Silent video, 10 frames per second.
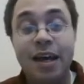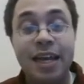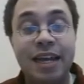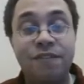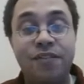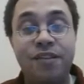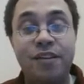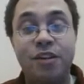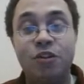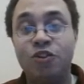If
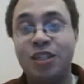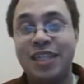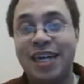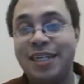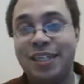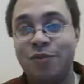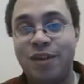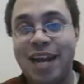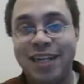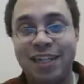usually the guy doesn't
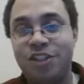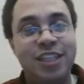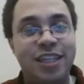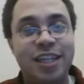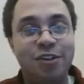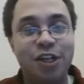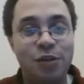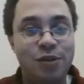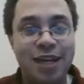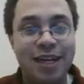react, they just sit there, you know,
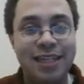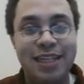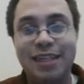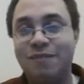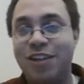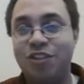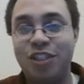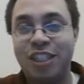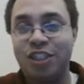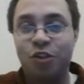knock, and then eventually
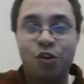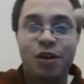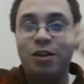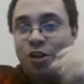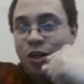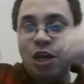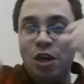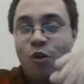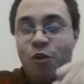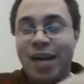they start going you know,
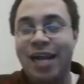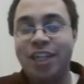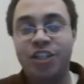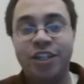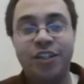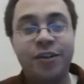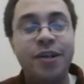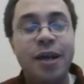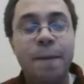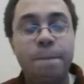going at each other.
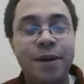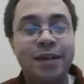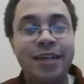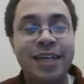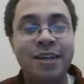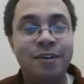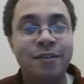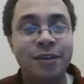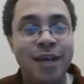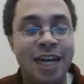But
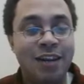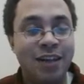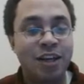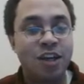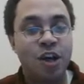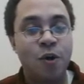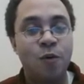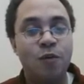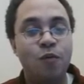here, kind of letting go,